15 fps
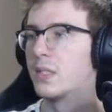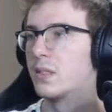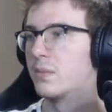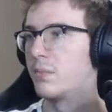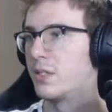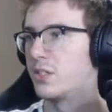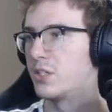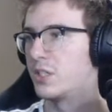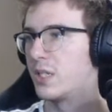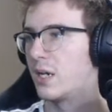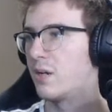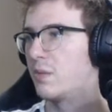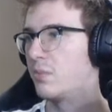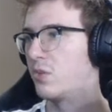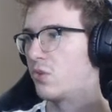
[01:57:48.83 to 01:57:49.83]
My
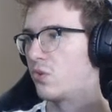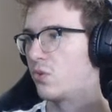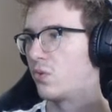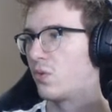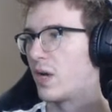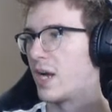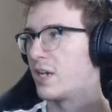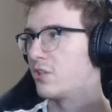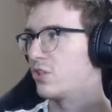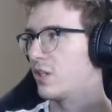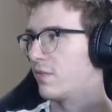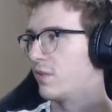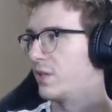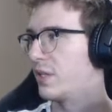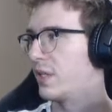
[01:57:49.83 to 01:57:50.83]
Scarab crashed
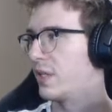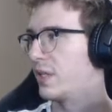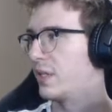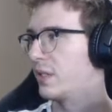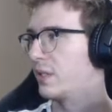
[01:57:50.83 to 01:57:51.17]
everything.